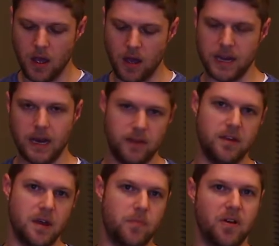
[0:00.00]
on
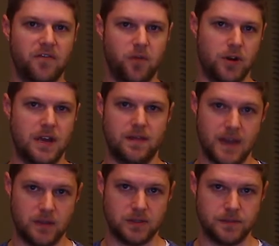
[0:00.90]
anything above
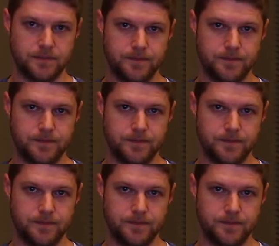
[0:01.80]
48,000.